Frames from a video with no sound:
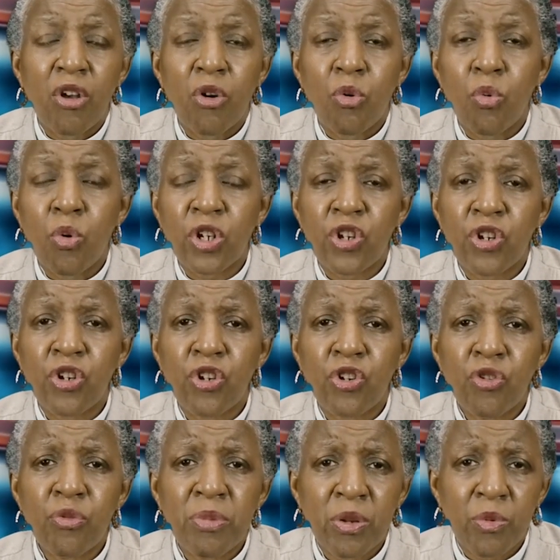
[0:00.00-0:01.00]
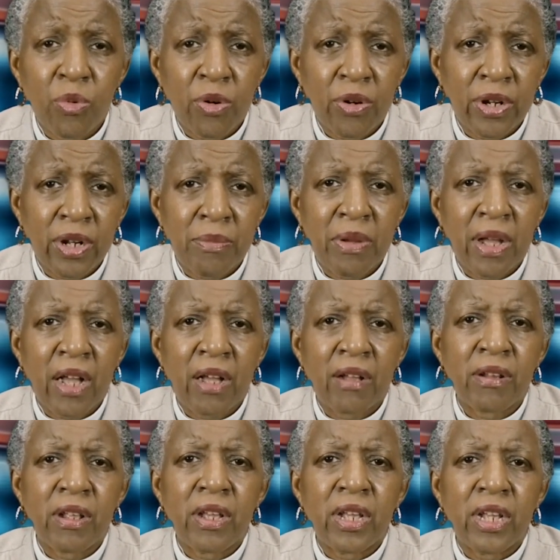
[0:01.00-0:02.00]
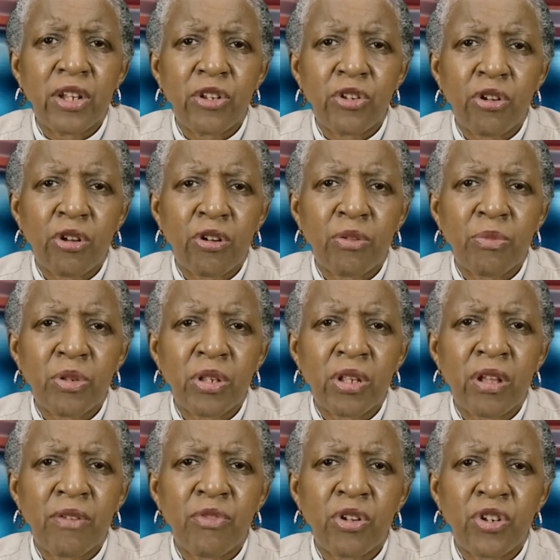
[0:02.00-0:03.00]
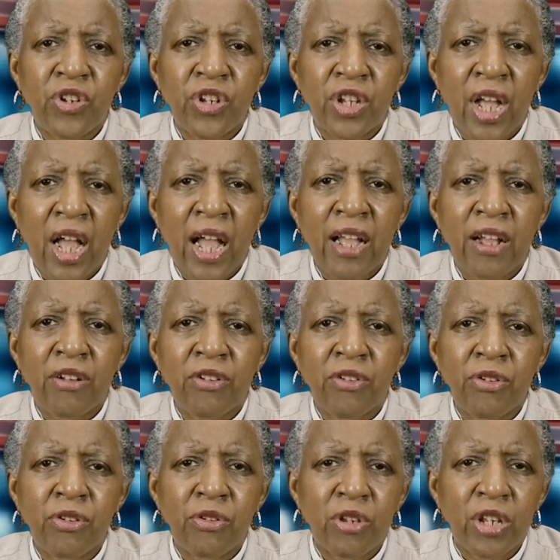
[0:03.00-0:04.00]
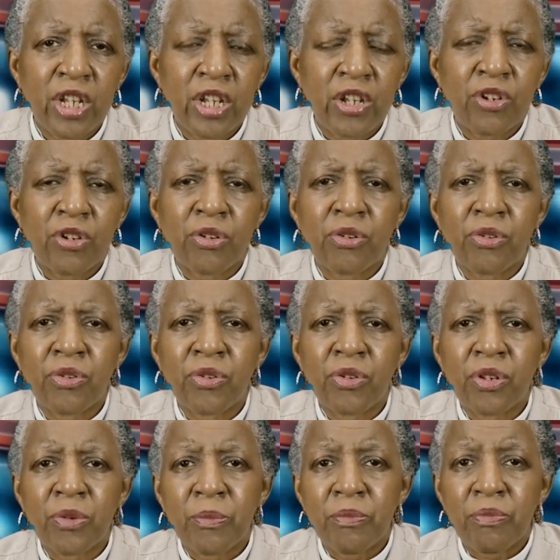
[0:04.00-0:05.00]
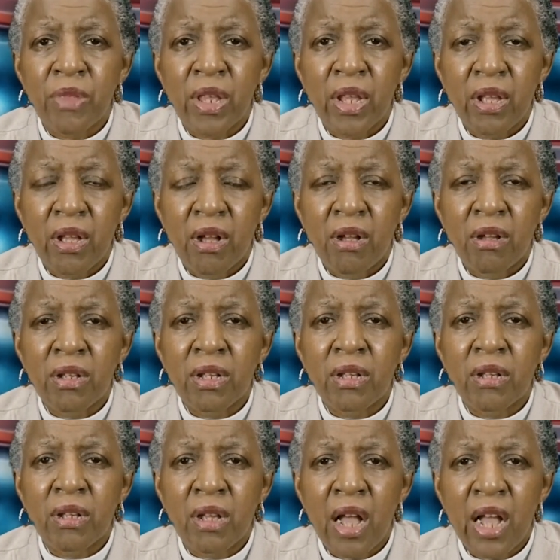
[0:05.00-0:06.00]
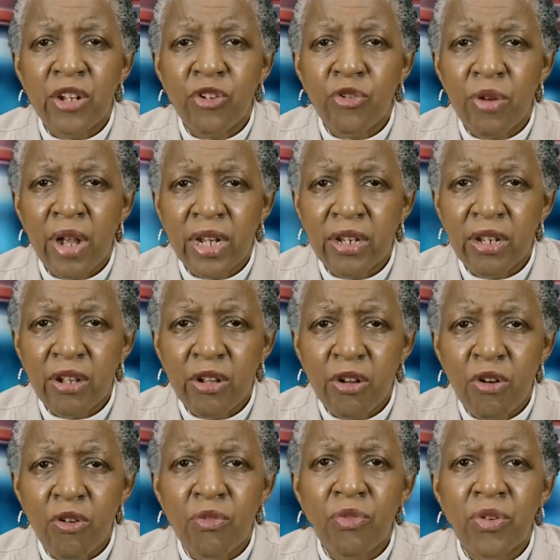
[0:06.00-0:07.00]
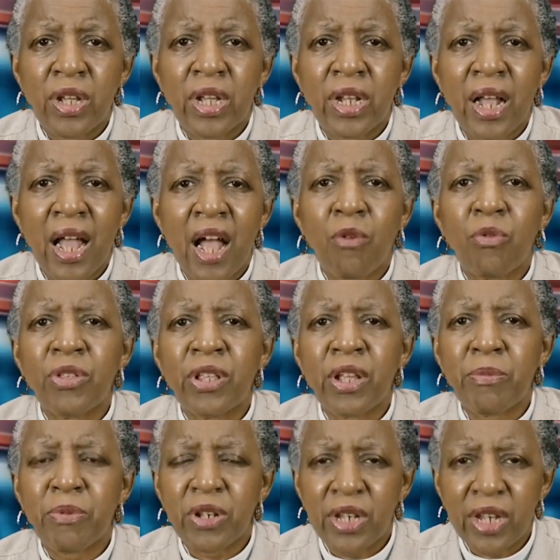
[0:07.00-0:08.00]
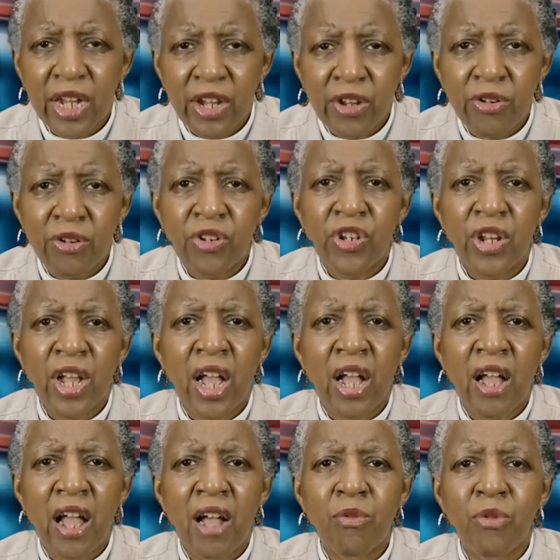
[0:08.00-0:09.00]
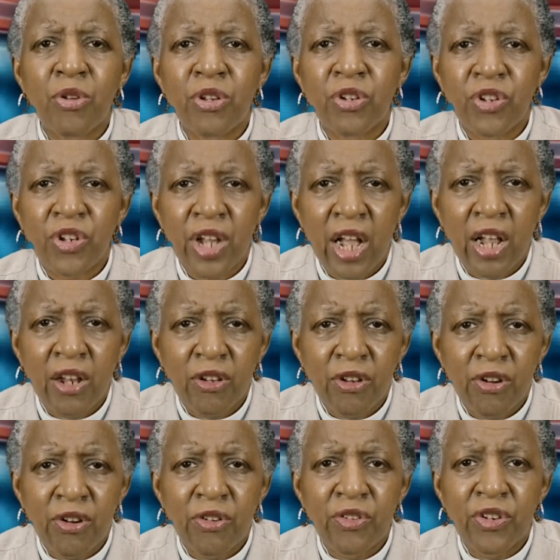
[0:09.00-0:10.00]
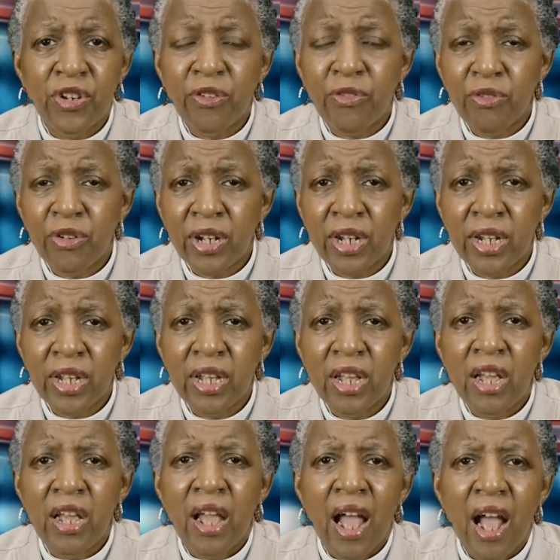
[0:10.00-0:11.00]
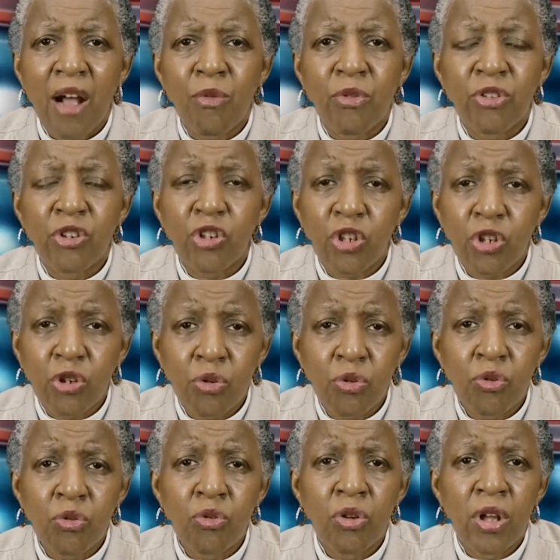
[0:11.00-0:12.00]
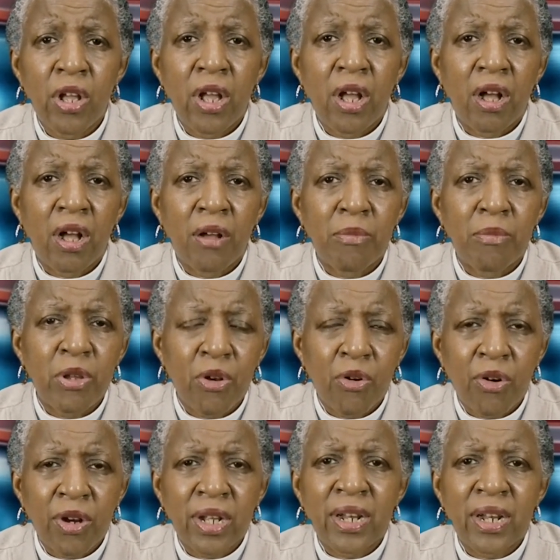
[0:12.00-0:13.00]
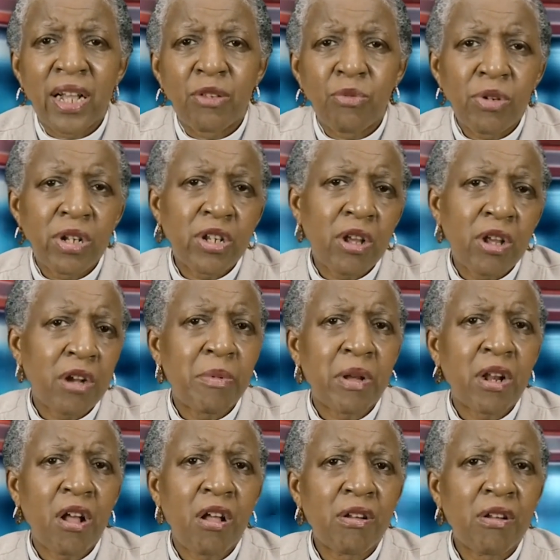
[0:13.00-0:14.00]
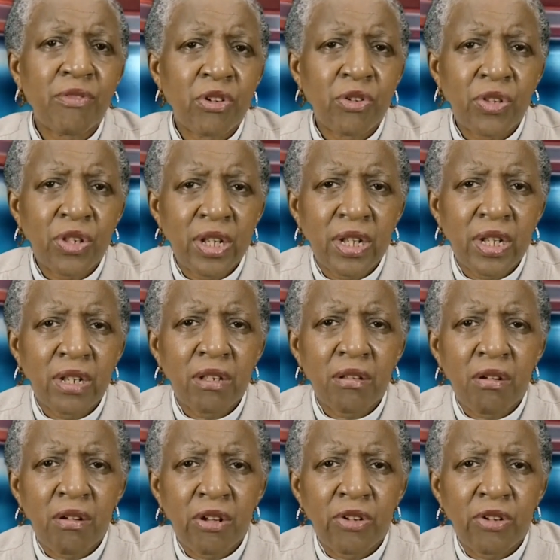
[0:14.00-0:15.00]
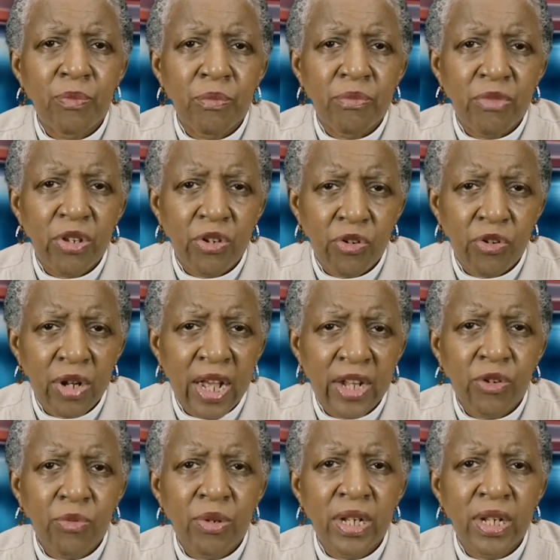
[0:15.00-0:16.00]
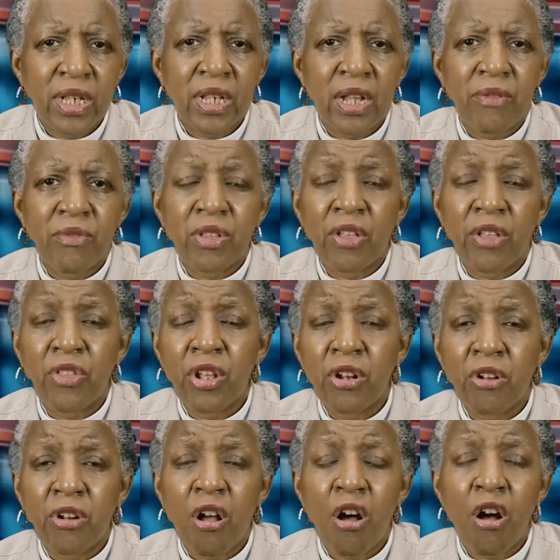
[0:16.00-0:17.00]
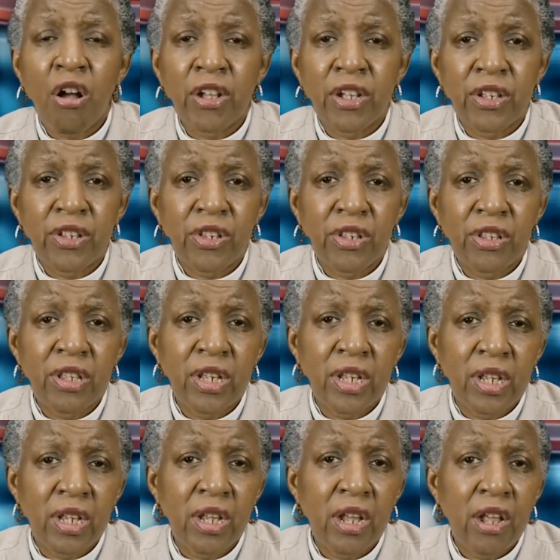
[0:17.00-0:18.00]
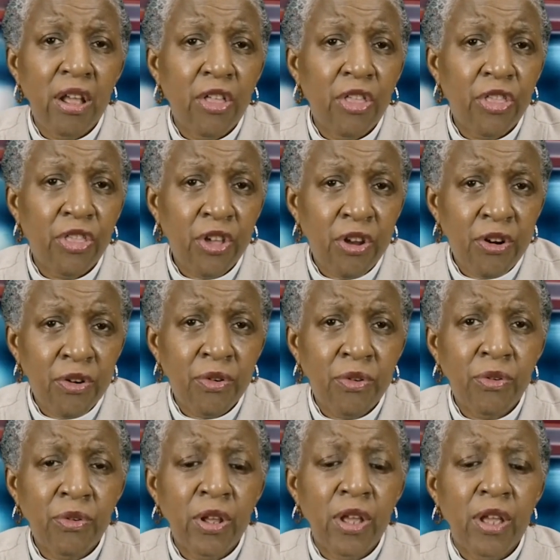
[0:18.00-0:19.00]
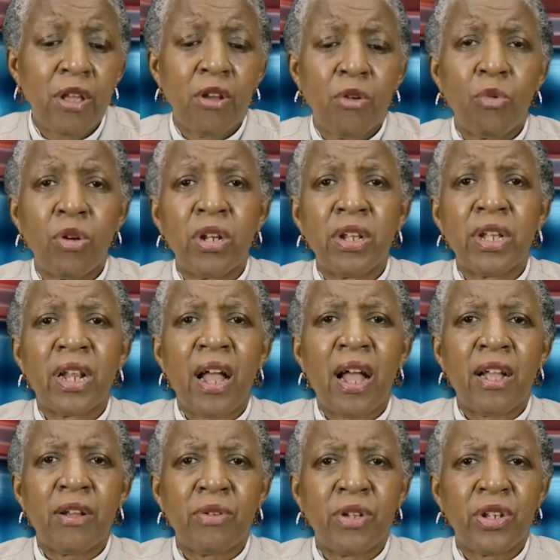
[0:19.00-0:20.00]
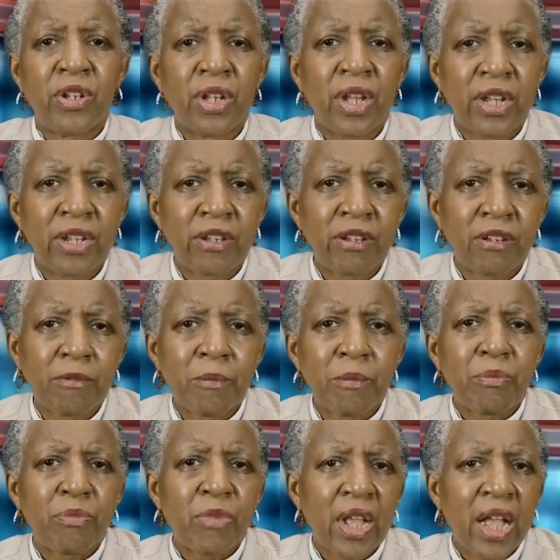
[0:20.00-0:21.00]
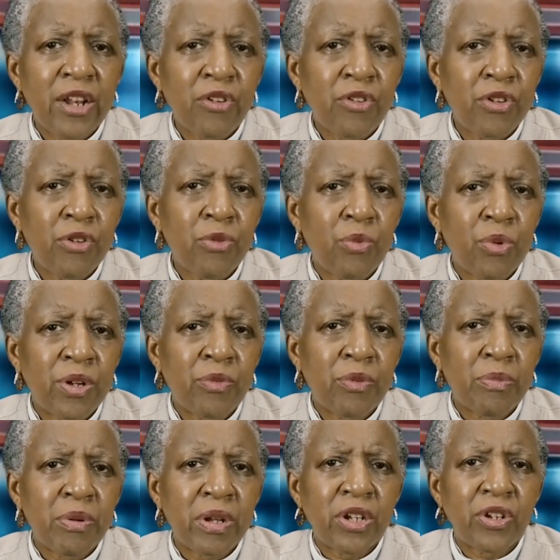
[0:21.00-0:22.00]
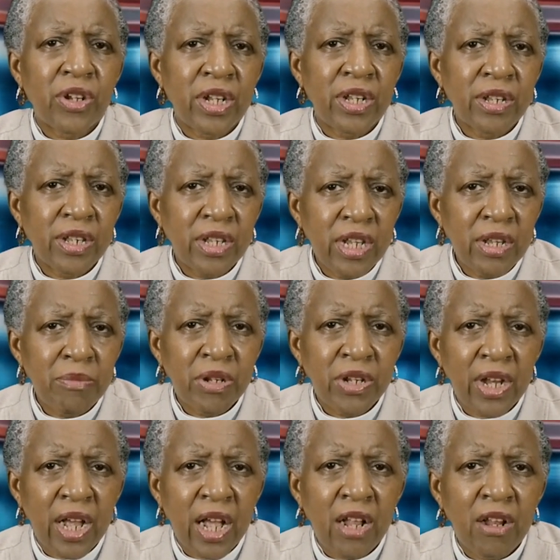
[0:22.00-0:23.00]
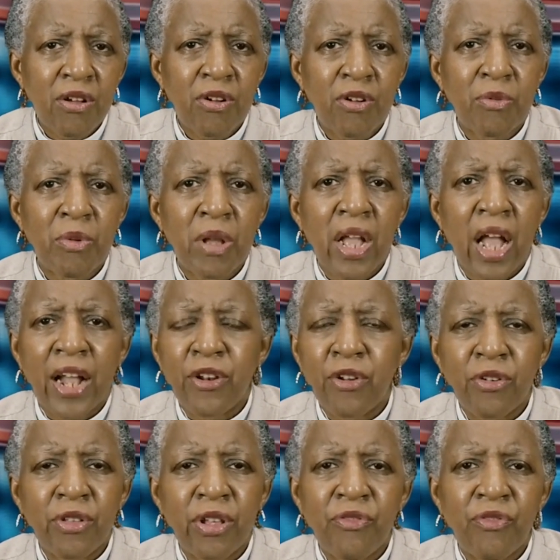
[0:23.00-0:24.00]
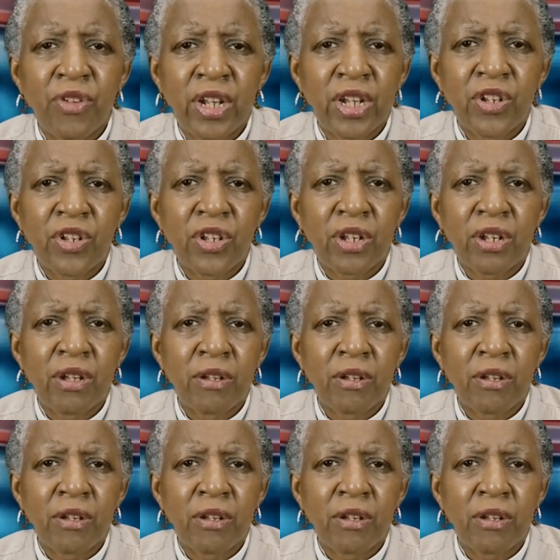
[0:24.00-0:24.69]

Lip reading: What should you be worried about in terms of your child, your teachers, contracting COVID? How will they protect your child? How will your child learn differently? How will the school be organized? We're going to talk about all of those things on July 27th. And then on August the 3rd, we'll look at higher education. I know you're wondering, Pam, should I just keep my child home? I know they finished,